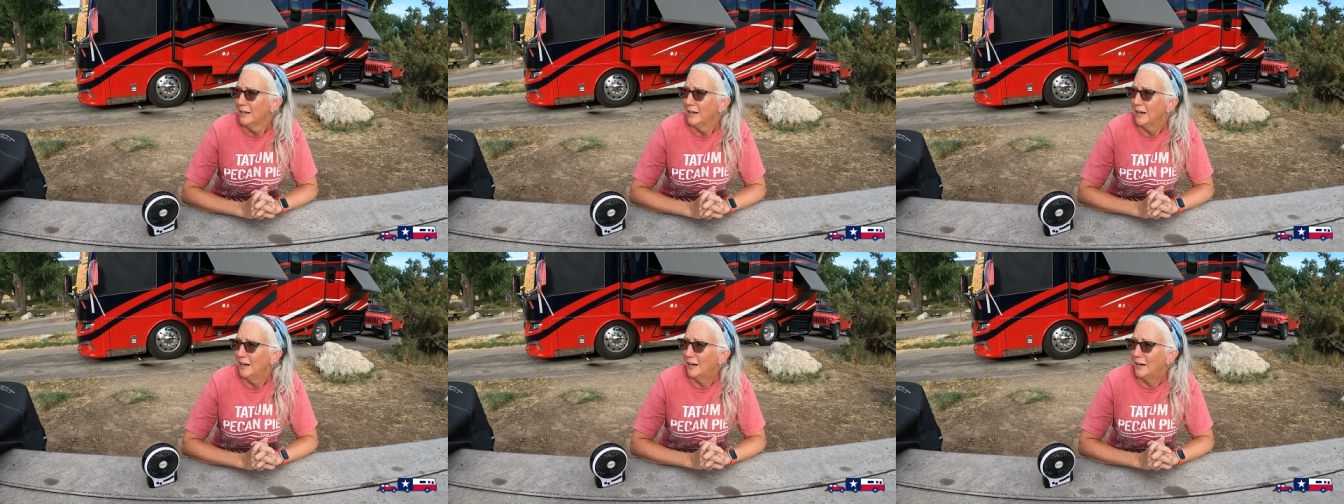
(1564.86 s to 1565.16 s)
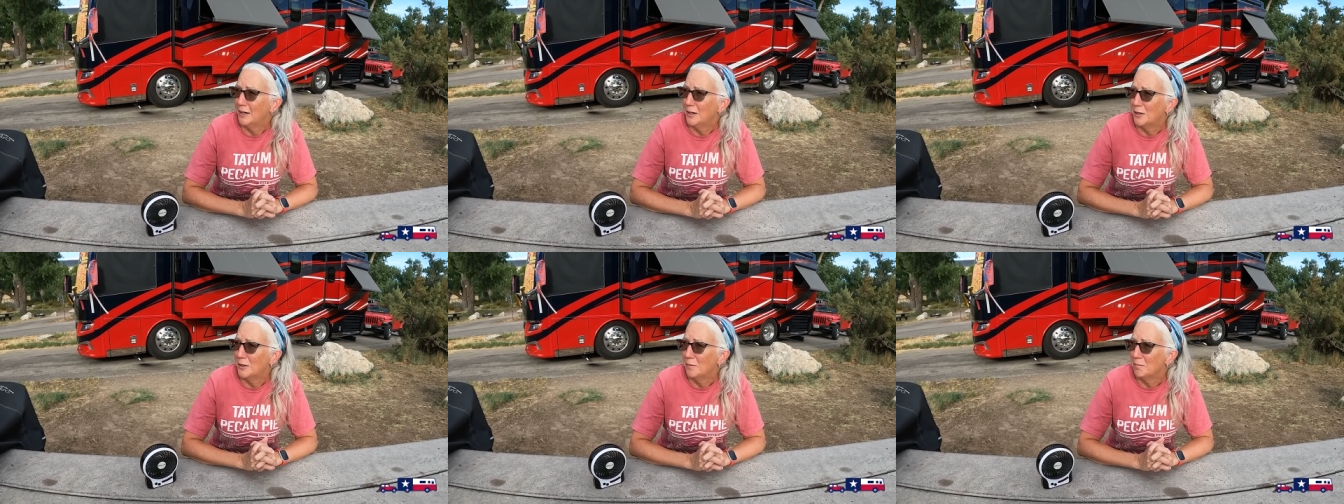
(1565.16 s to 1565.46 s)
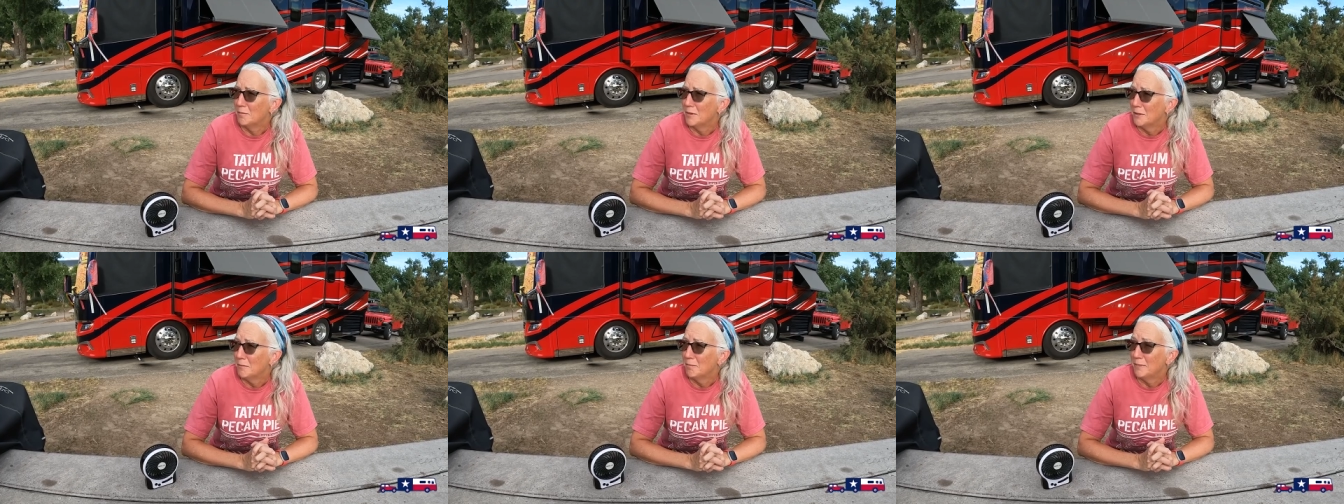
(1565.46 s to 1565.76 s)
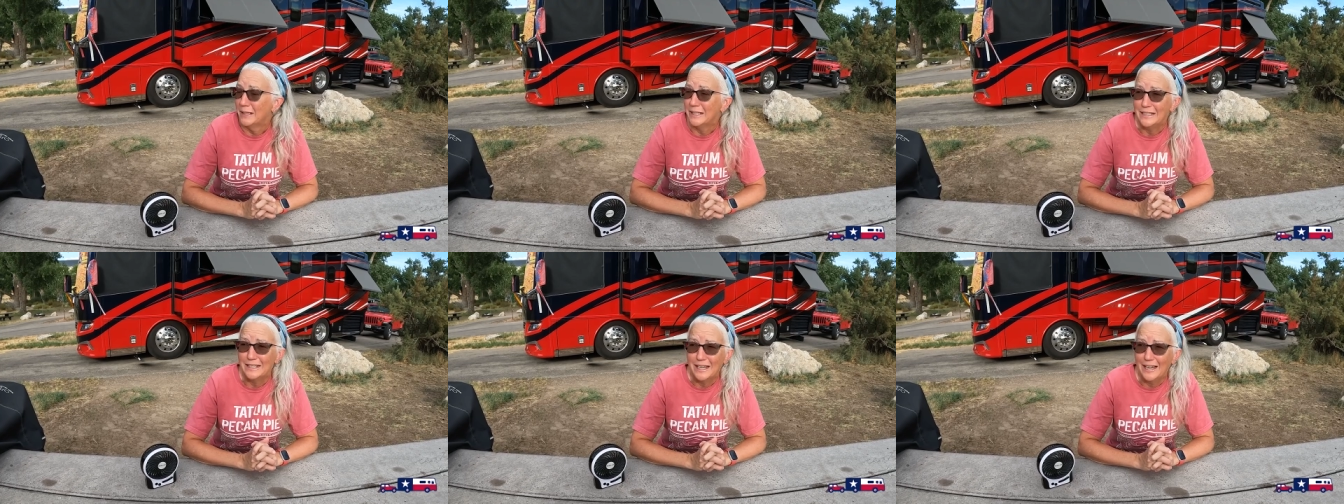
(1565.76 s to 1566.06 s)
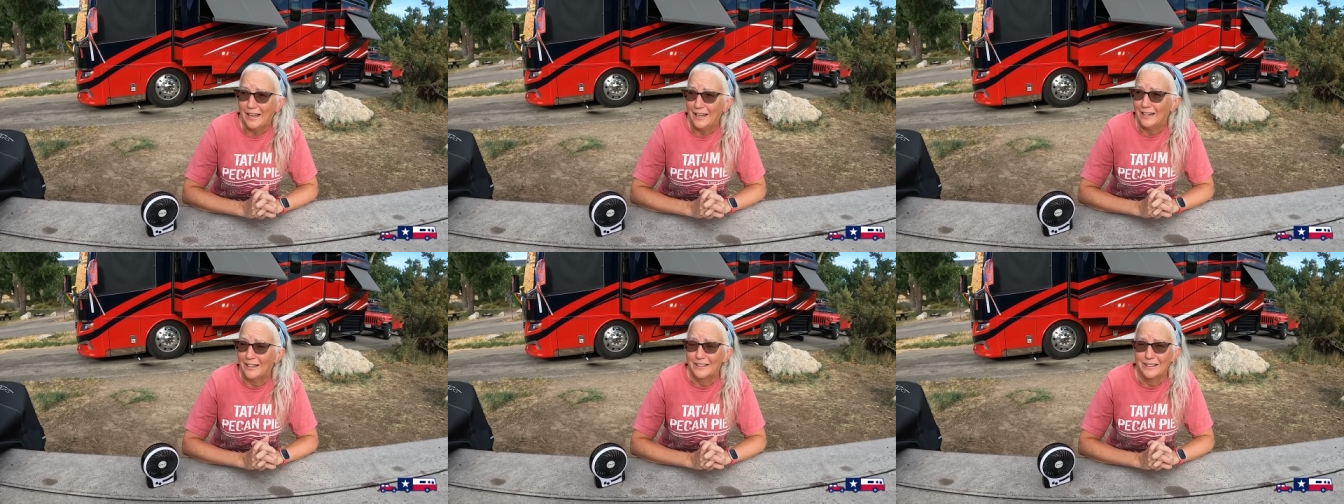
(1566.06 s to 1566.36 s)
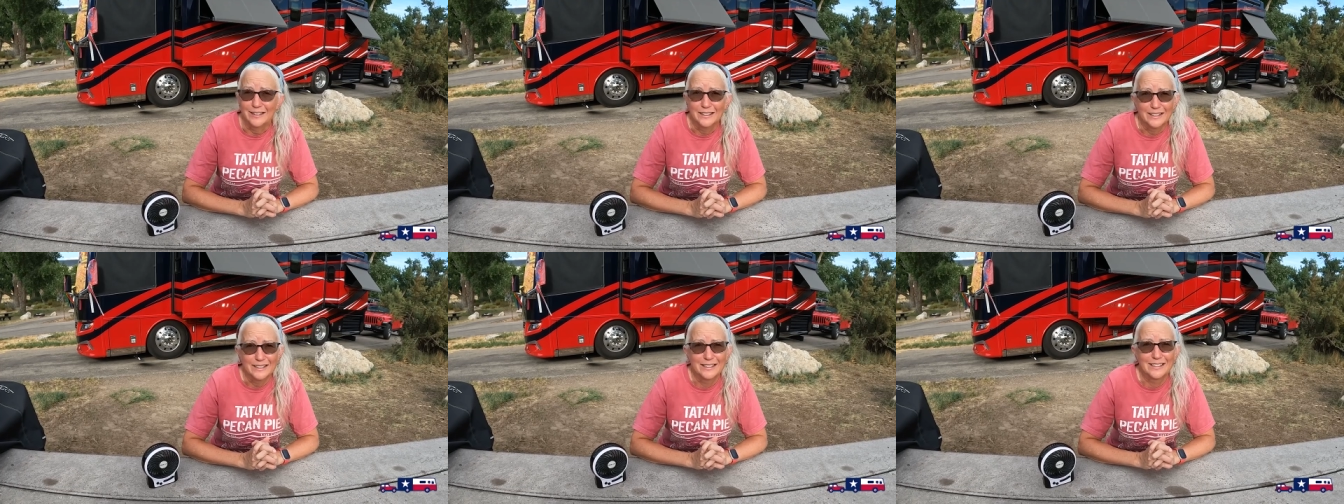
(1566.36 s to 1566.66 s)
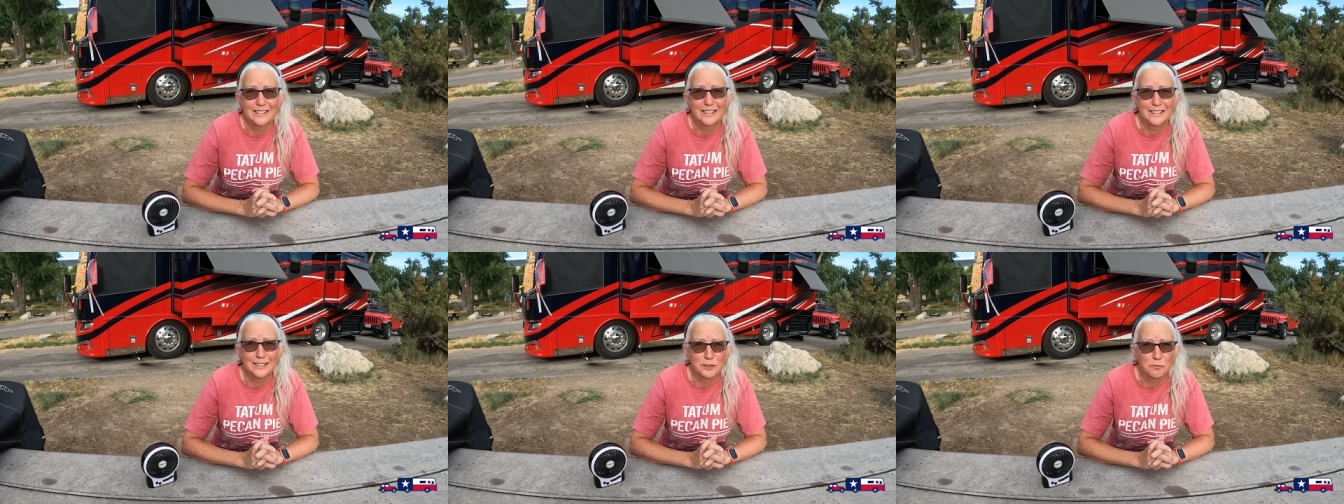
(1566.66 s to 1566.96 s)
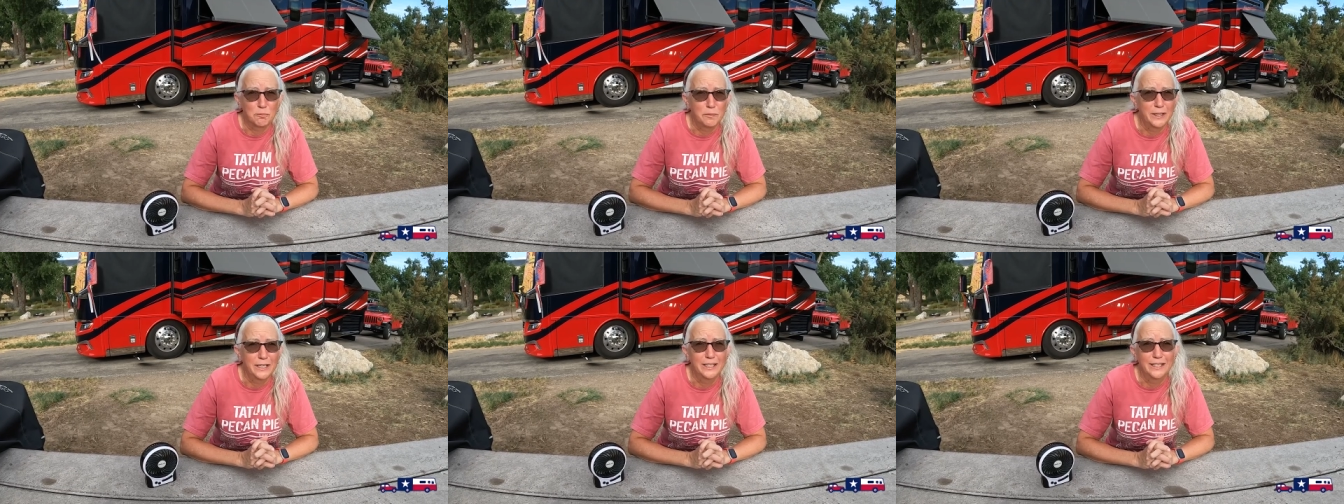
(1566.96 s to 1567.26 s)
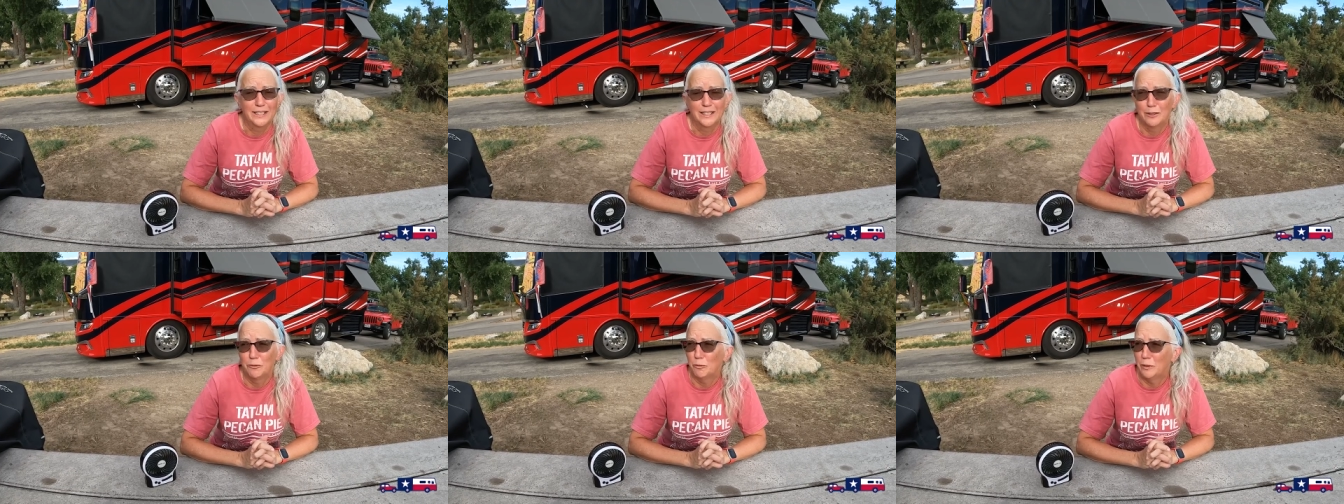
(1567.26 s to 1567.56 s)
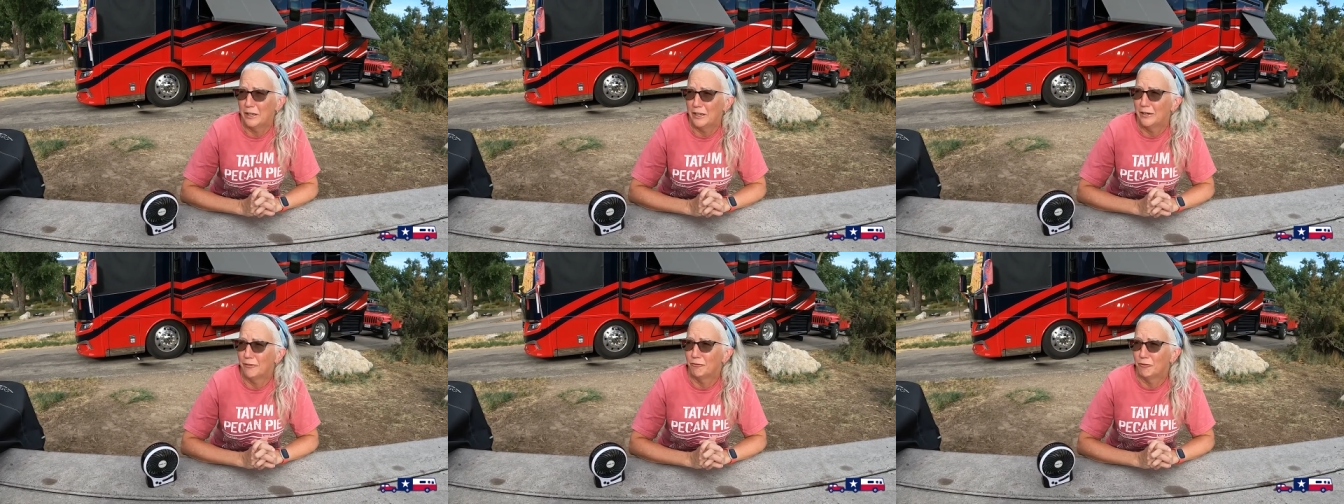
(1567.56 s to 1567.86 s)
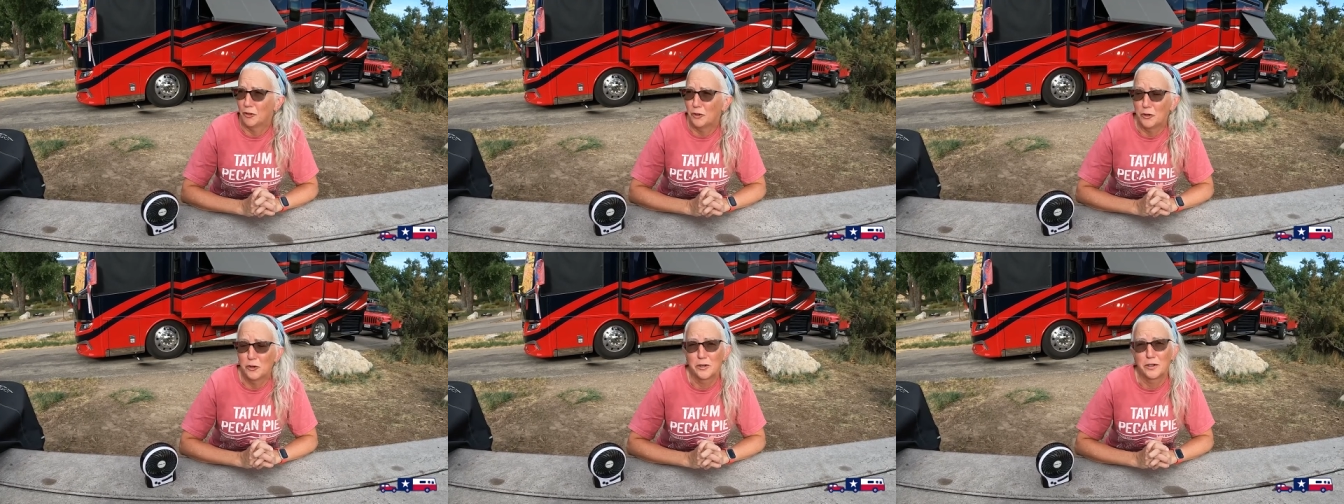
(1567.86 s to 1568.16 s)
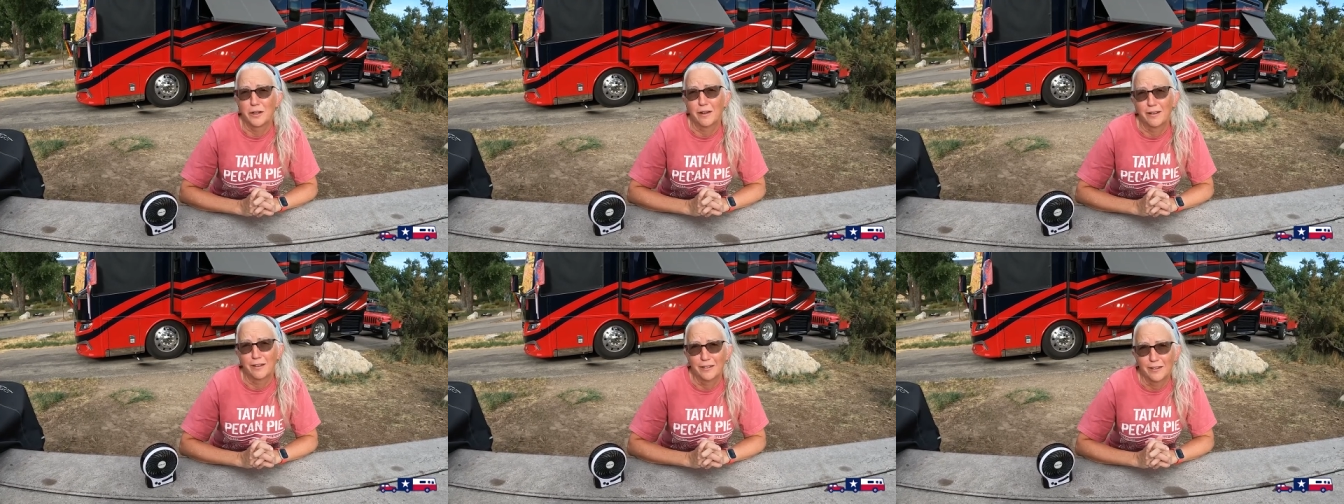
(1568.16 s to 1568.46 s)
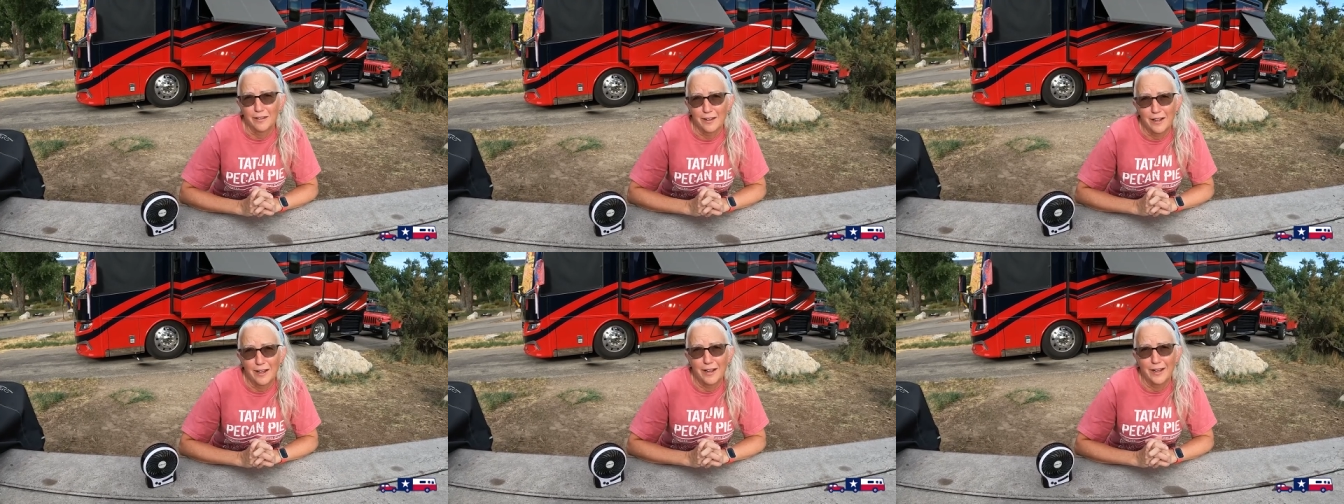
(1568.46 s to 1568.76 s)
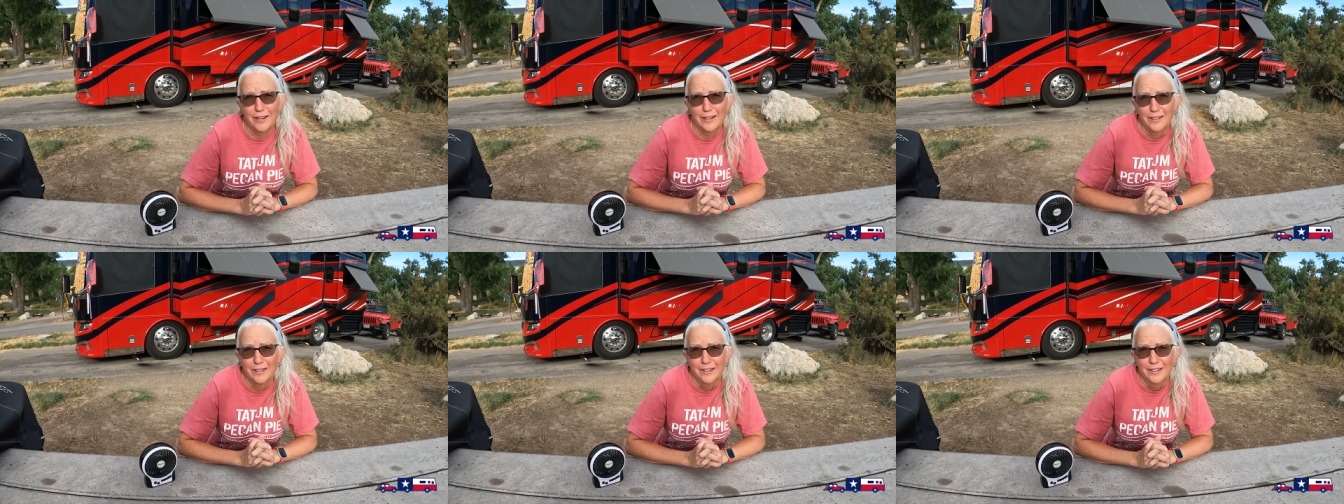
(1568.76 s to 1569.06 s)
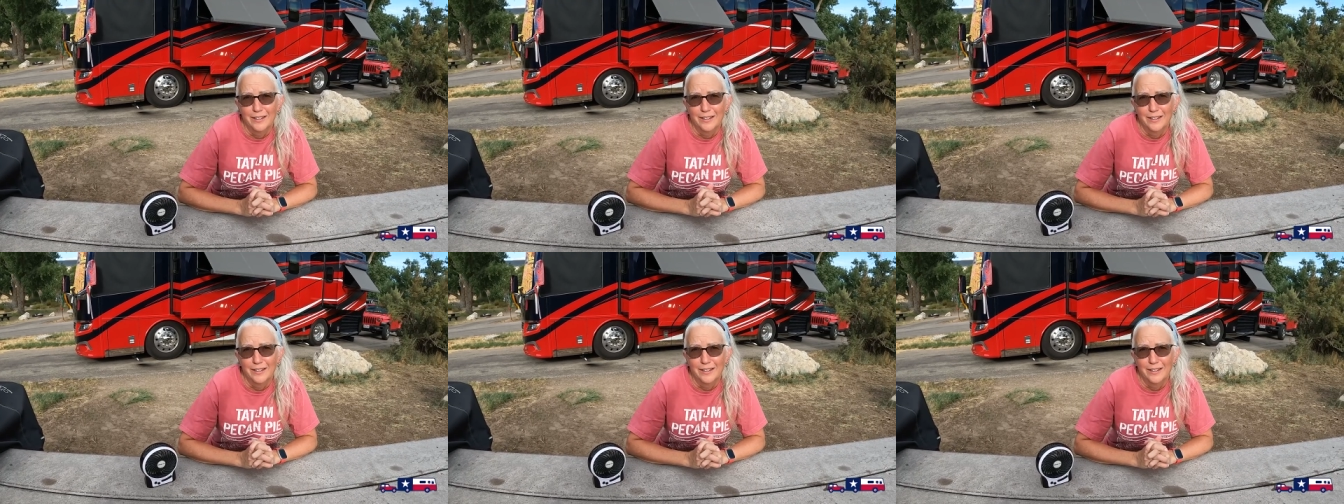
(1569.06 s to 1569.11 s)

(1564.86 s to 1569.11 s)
Um, but yeah, this has been, we have learned a lot